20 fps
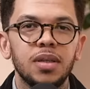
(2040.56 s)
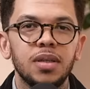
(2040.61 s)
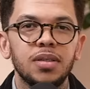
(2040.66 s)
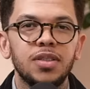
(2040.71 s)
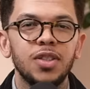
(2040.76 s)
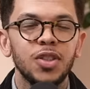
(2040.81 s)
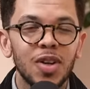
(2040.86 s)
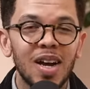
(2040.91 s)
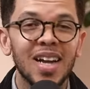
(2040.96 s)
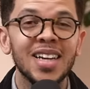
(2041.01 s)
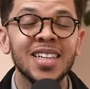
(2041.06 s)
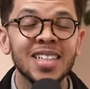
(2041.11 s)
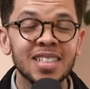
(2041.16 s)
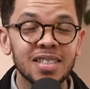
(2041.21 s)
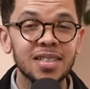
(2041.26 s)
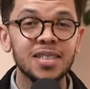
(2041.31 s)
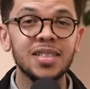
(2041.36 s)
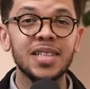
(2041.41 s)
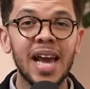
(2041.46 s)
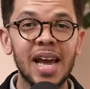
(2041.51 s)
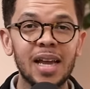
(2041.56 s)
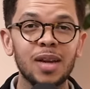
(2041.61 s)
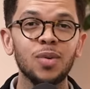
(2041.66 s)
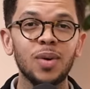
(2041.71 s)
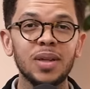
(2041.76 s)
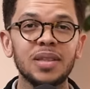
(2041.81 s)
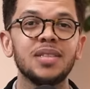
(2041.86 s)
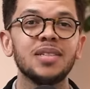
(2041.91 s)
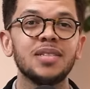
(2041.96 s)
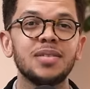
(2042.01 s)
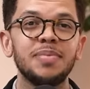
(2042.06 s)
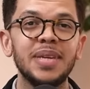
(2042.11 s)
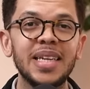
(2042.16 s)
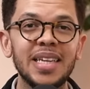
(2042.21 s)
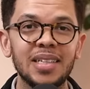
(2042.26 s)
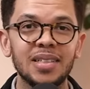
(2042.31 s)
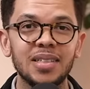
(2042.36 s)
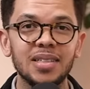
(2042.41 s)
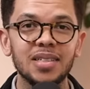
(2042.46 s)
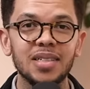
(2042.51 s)
Do you understand what this
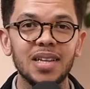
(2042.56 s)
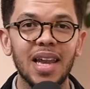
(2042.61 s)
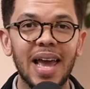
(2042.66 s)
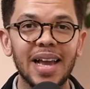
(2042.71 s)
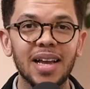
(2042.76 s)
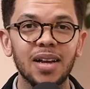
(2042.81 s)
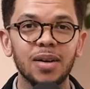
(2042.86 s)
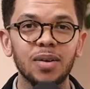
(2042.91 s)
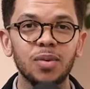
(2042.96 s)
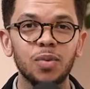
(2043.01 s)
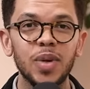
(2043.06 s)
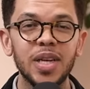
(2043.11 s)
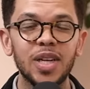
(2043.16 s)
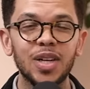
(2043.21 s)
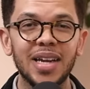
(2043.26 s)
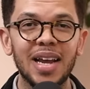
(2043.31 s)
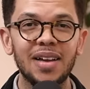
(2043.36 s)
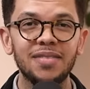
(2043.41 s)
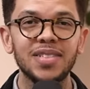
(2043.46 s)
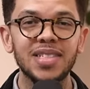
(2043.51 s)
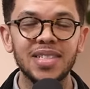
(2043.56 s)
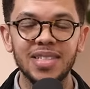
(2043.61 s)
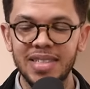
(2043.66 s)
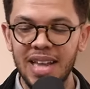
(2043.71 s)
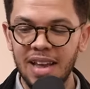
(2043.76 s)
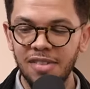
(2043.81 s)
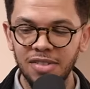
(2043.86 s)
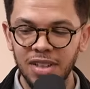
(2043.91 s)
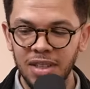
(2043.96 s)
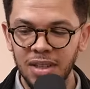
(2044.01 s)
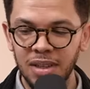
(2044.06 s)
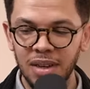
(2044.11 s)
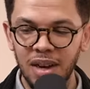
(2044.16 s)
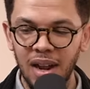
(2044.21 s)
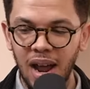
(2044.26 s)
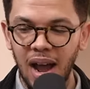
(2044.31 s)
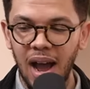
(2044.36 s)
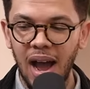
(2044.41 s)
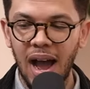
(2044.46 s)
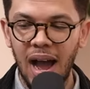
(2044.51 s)
means? Like, we could have seven
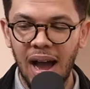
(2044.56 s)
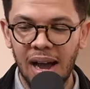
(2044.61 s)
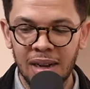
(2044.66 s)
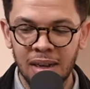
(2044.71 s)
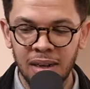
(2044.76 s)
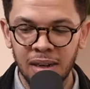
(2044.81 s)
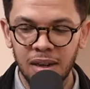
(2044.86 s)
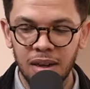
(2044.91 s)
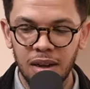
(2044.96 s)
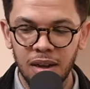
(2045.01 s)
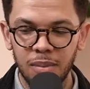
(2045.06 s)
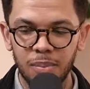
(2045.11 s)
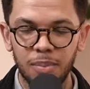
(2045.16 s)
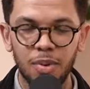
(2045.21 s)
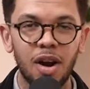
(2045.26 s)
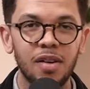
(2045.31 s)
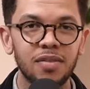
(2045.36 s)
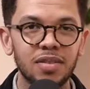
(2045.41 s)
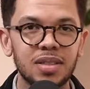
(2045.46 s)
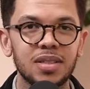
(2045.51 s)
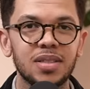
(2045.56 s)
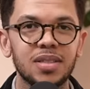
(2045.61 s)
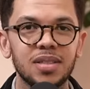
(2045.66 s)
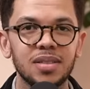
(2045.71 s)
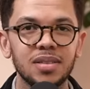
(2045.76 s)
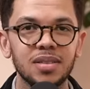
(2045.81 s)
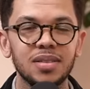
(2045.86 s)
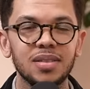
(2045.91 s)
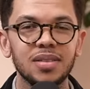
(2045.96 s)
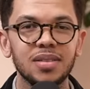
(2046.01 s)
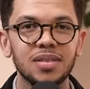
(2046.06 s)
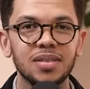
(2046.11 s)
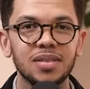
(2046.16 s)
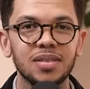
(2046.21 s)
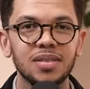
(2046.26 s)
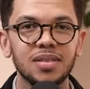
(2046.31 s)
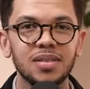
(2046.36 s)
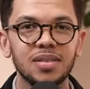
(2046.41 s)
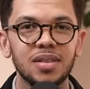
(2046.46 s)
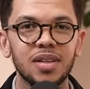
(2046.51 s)
hung provinces.
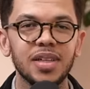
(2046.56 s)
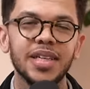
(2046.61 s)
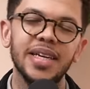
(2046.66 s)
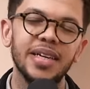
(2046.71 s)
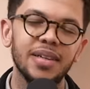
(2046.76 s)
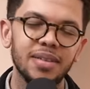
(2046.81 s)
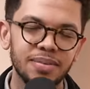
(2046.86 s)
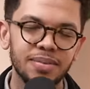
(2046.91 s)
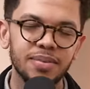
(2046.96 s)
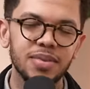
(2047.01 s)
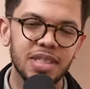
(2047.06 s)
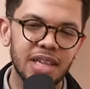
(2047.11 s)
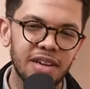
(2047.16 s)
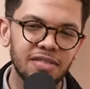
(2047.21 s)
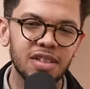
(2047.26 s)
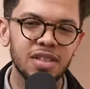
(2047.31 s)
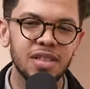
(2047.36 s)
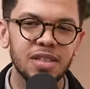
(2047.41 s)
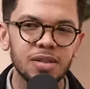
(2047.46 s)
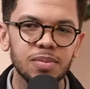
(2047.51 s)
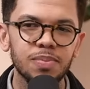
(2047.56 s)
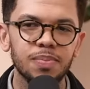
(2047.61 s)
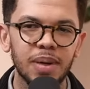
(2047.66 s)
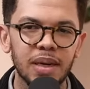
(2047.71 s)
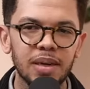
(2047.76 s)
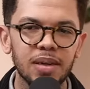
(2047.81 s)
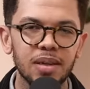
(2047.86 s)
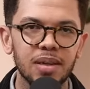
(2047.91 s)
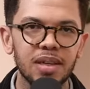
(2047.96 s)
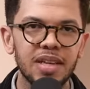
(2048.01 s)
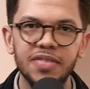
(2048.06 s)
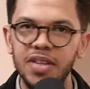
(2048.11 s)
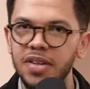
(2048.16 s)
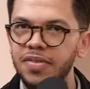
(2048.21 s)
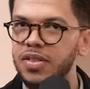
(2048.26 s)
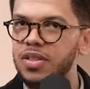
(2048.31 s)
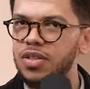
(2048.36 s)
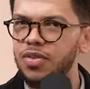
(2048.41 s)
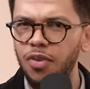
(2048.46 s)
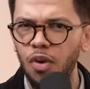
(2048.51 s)
Okay, seven is, but even if
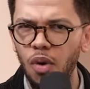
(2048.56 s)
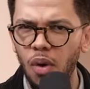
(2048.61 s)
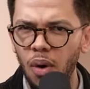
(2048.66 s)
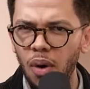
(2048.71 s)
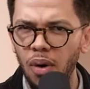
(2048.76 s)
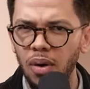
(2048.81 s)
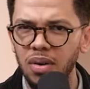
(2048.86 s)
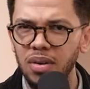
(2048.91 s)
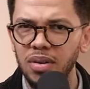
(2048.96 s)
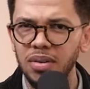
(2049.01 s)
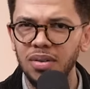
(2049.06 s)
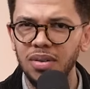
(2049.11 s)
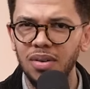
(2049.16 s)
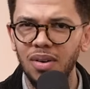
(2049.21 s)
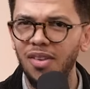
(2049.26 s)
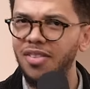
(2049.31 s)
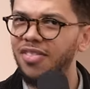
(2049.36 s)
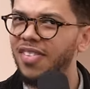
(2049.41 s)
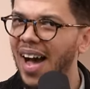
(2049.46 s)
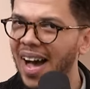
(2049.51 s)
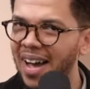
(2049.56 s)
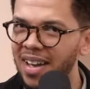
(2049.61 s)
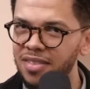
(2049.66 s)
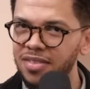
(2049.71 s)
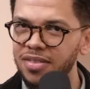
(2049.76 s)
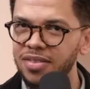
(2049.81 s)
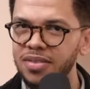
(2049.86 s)
it's four or five.